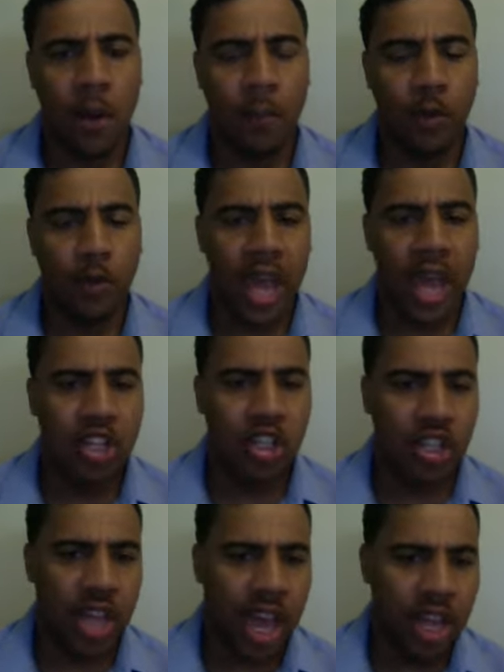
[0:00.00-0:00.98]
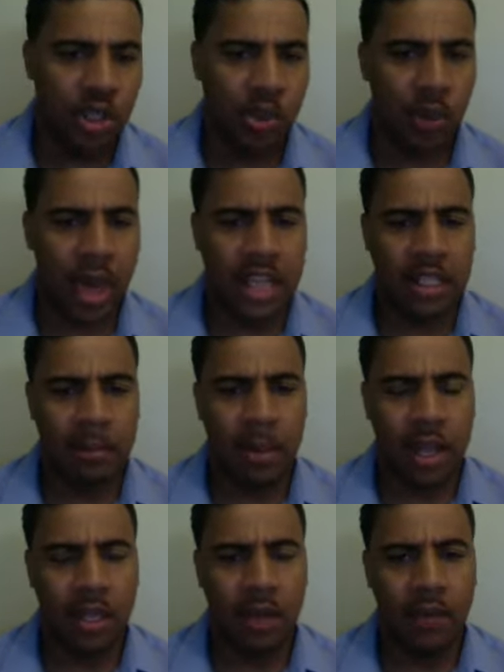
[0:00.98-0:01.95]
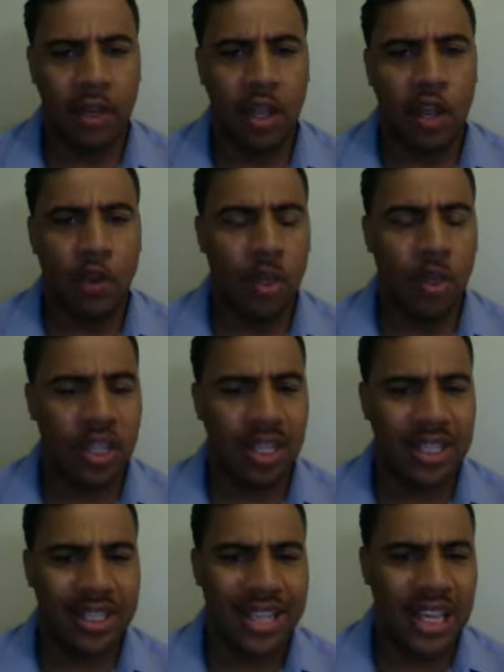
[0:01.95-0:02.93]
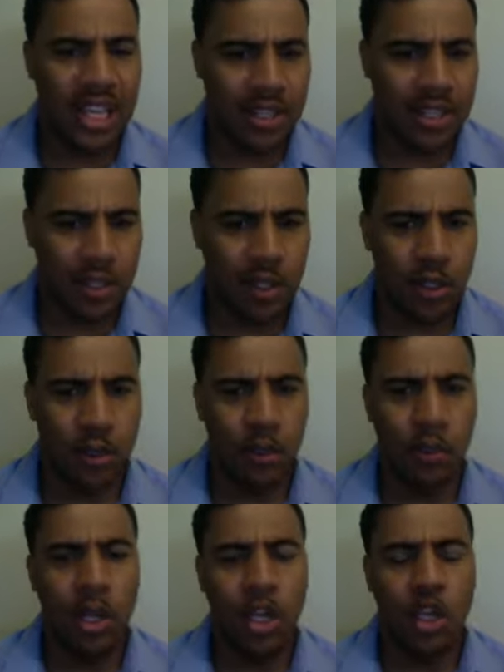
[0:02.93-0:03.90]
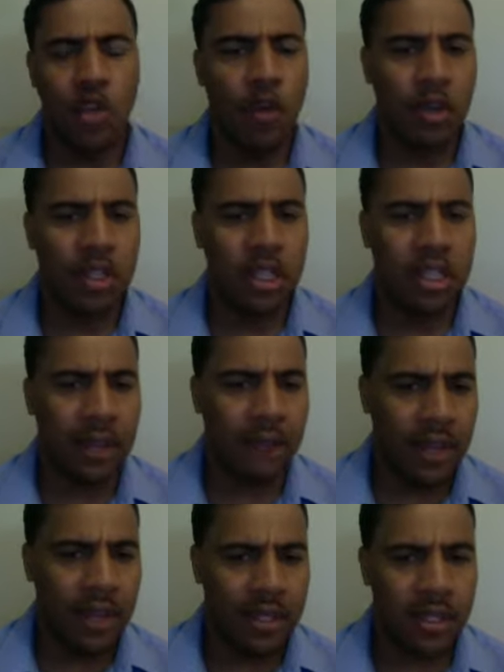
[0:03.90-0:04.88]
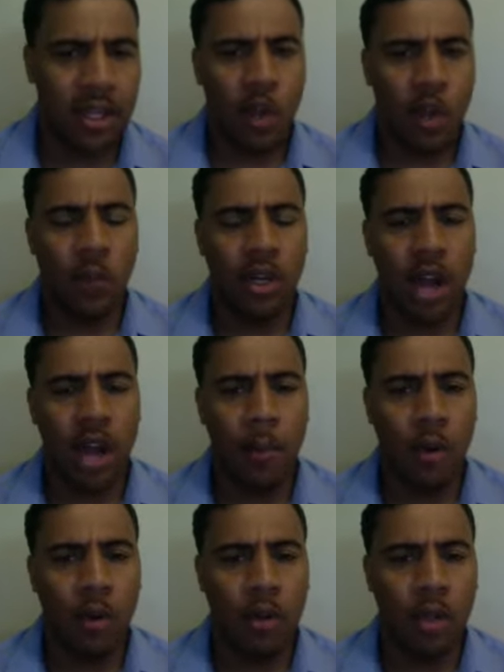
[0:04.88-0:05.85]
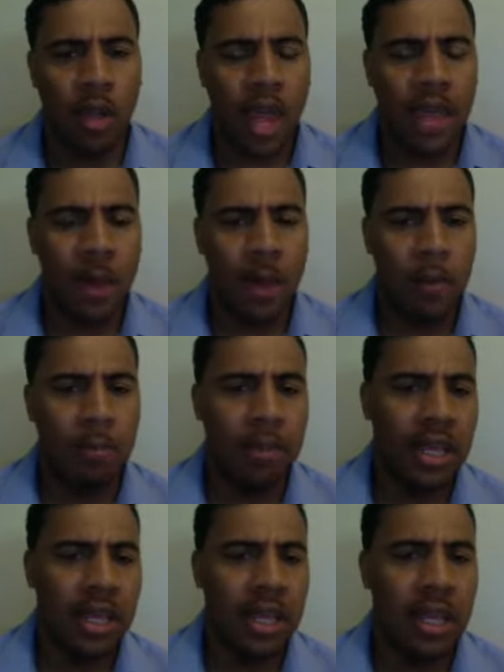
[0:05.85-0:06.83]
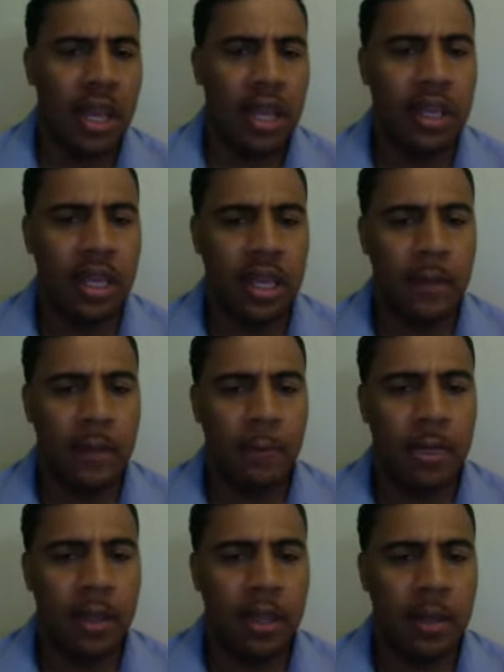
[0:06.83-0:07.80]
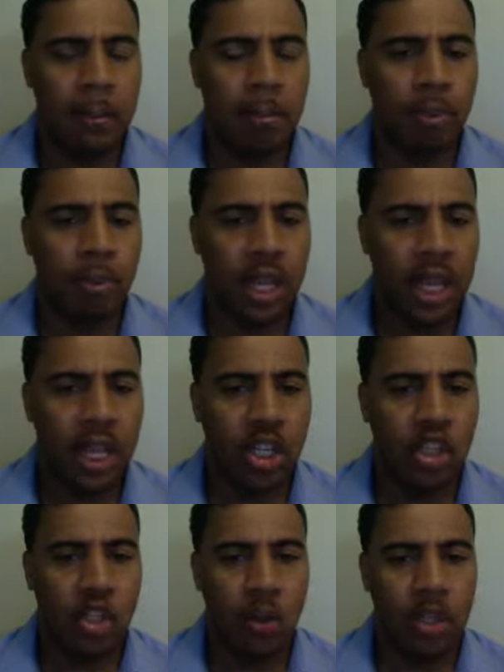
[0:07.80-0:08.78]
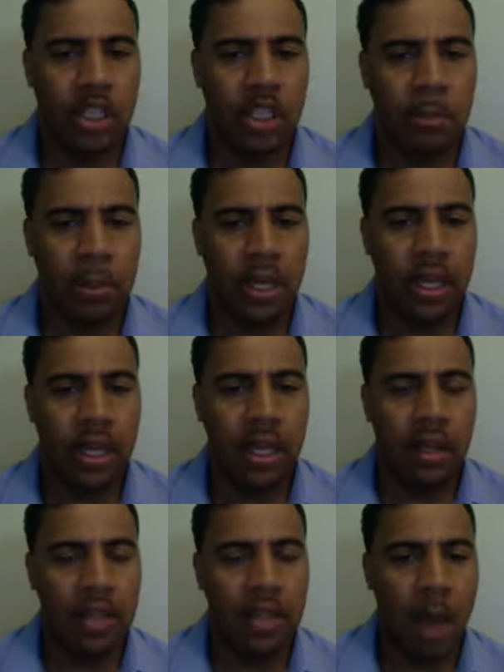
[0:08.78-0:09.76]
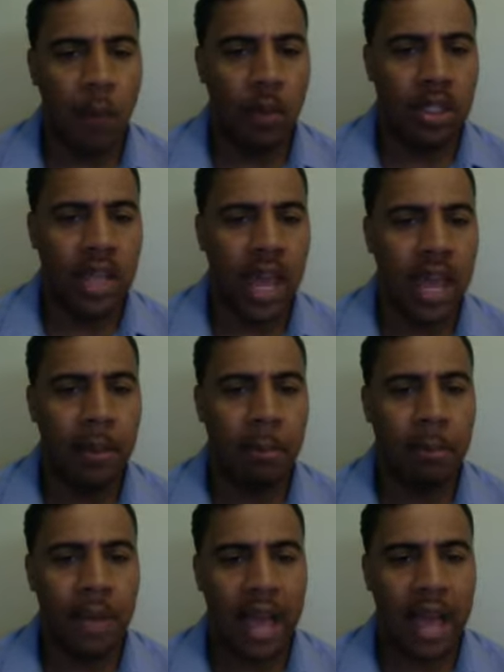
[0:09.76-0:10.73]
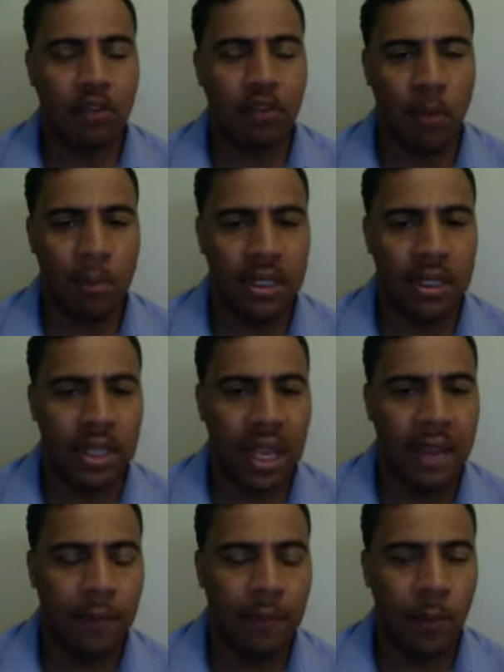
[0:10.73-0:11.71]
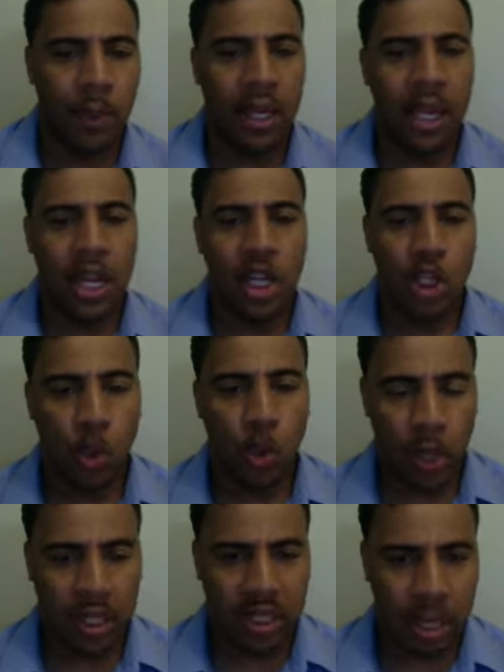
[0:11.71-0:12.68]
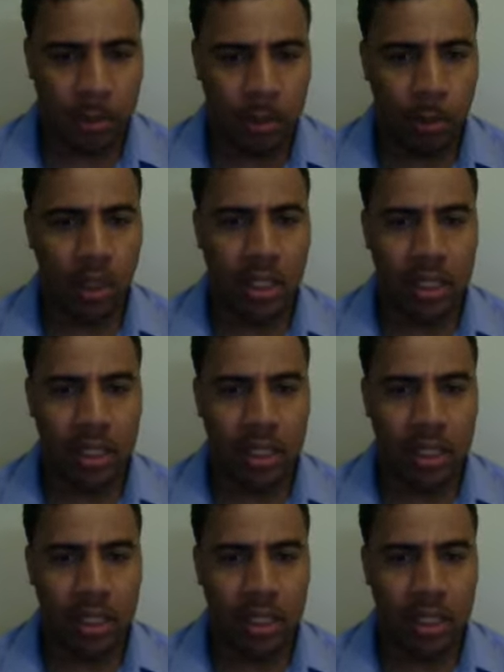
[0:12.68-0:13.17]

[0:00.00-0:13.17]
through the educational aspect of it, through the Tuskegee Institute. Universities like Fisk would come on, and they would be the bridge, so to speak, that would take blacks from slavery to acceptable in